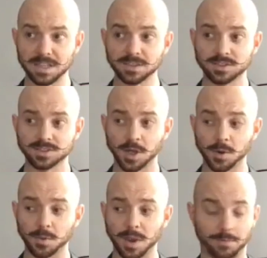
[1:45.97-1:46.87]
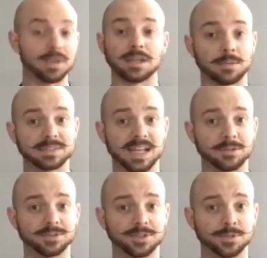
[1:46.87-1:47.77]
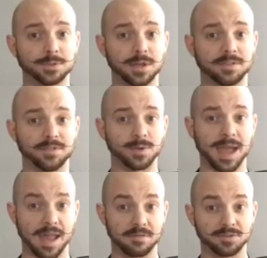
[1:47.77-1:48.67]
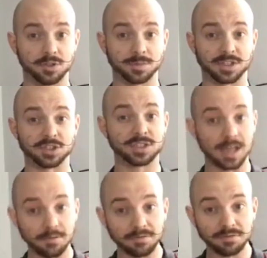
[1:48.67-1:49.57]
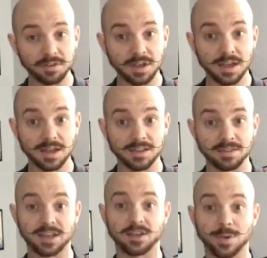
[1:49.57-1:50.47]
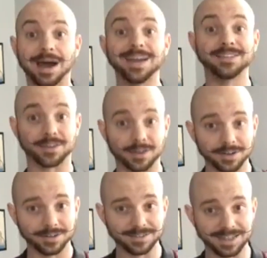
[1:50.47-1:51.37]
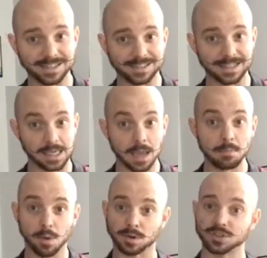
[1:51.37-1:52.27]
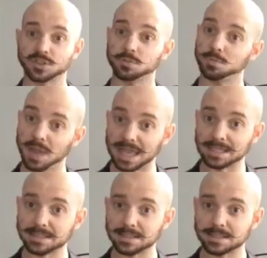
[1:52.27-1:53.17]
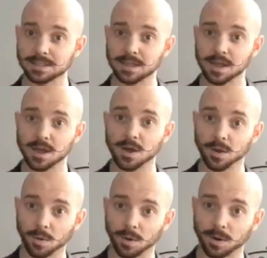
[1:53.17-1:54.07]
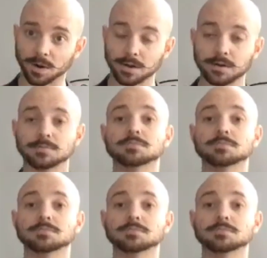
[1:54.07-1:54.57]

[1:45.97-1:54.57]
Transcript: So it really comes down to, if you have too much stuff, then you either need to get more space or